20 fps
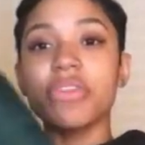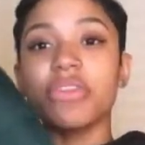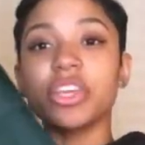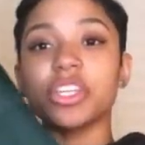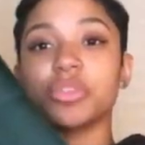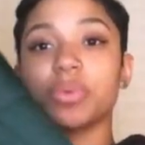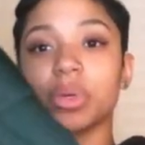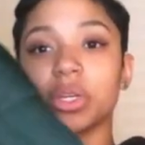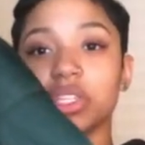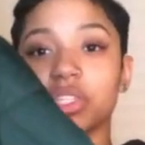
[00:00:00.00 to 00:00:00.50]

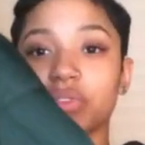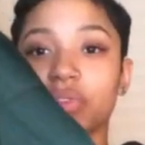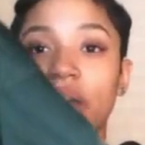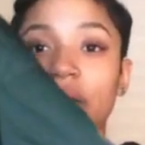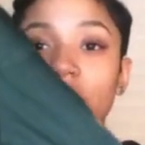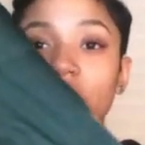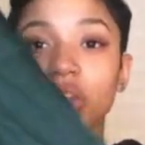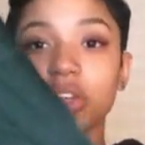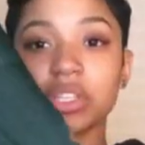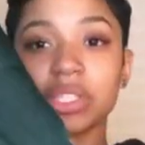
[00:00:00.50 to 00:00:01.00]
This one is
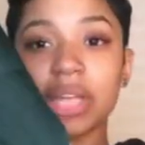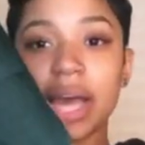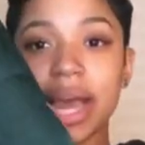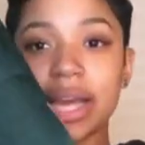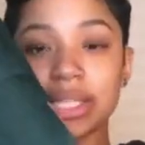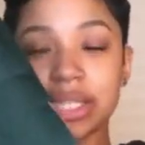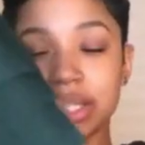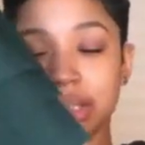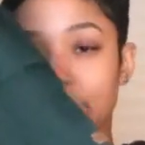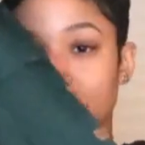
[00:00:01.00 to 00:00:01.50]
regular
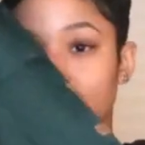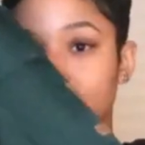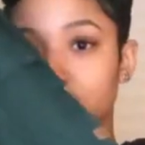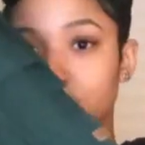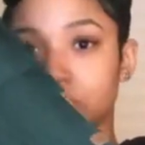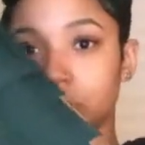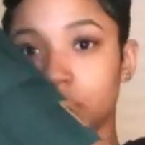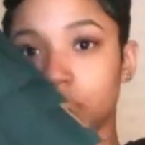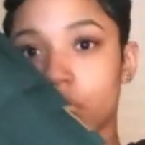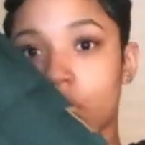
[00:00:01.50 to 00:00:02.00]
size. It's
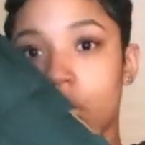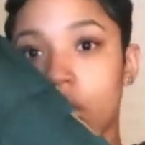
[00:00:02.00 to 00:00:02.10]
ASOS